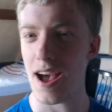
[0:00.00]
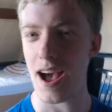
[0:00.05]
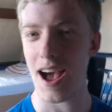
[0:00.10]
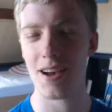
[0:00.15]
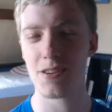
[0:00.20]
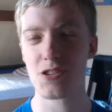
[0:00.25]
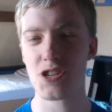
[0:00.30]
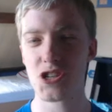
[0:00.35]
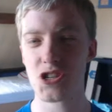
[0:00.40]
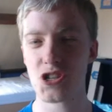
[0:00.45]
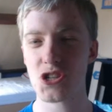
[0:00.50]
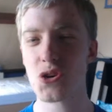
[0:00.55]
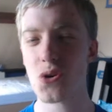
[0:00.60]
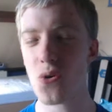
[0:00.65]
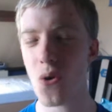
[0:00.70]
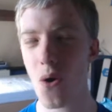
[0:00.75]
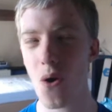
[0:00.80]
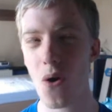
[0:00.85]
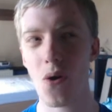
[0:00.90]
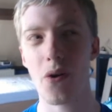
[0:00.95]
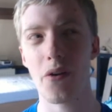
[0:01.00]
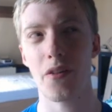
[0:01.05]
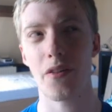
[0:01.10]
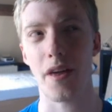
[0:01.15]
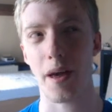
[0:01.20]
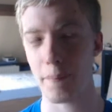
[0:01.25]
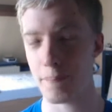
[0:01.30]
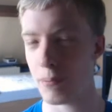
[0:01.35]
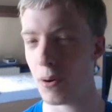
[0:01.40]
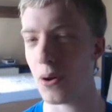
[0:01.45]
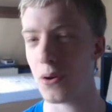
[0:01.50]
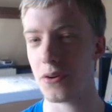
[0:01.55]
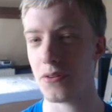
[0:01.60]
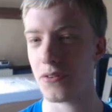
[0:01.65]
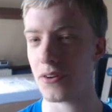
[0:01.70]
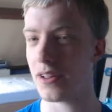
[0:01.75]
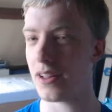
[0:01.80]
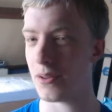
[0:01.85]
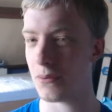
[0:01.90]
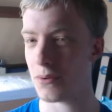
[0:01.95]
How strong that
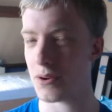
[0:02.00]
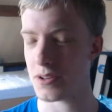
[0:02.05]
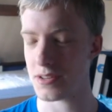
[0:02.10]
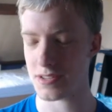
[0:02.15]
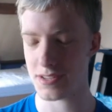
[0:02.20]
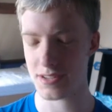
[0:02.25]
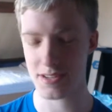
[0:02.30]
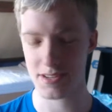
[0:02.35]
bond really was,